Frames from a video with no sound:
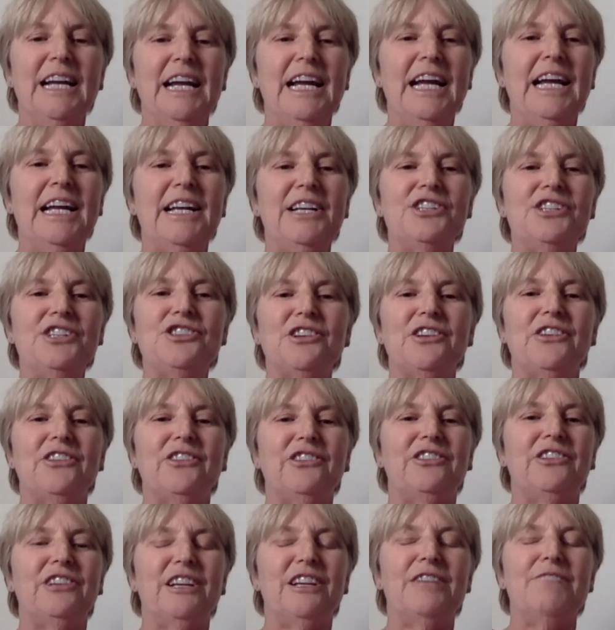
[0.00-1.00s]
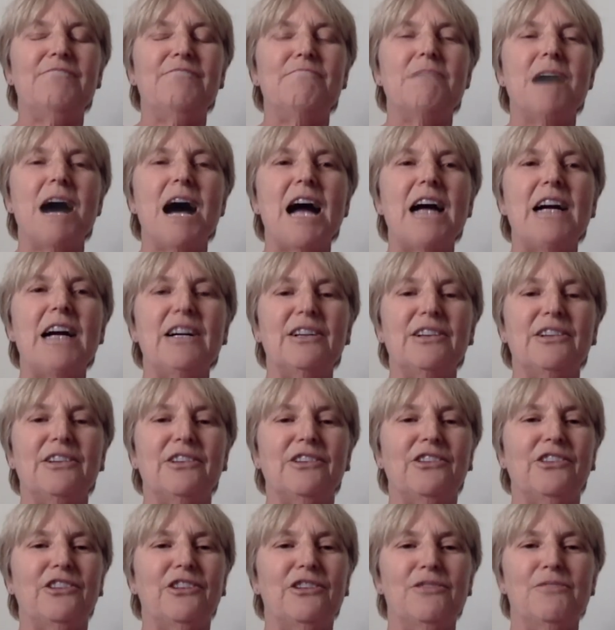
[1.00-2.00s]
and just admired
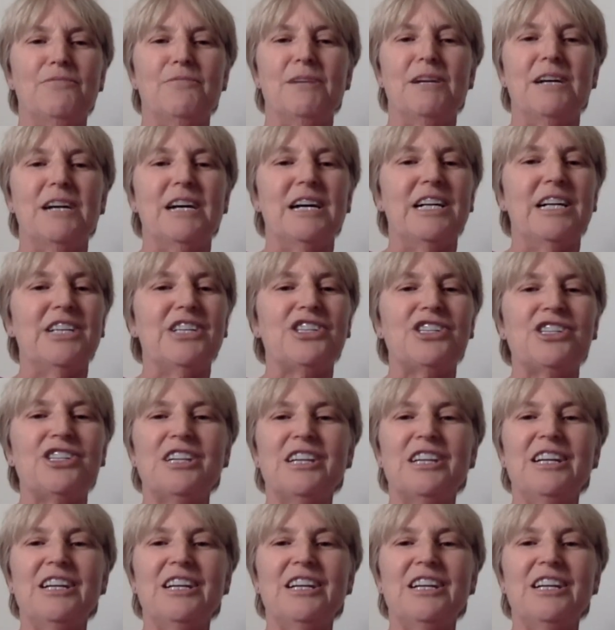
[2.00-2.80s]
so much.